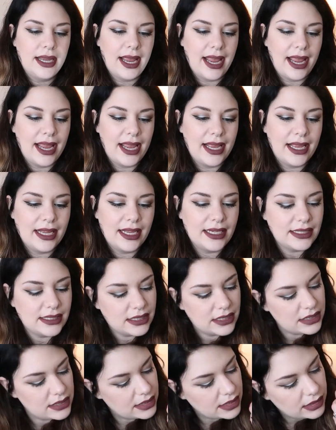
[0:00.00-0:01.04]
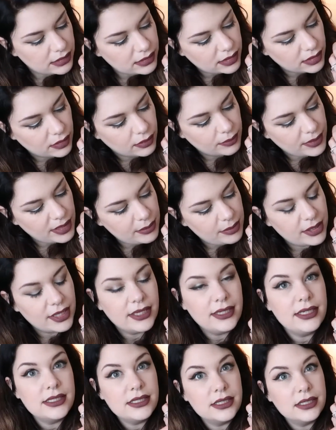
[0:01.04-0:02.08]
And I don't know, maybe I
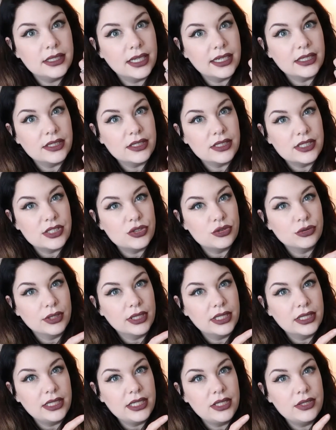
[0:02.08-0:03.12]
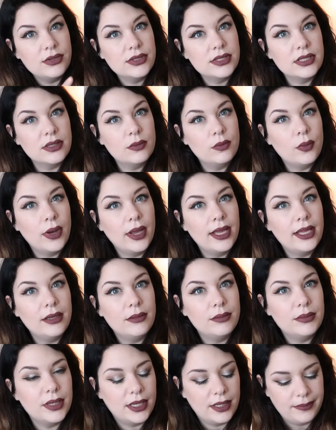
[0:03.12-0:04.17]
need to like strictly use them
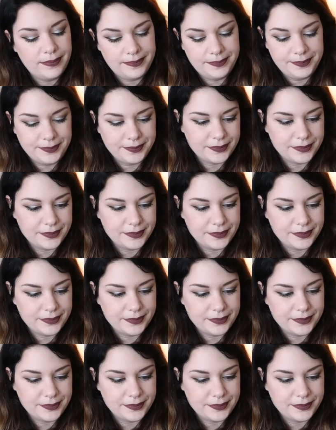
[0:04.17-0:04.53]
wet, but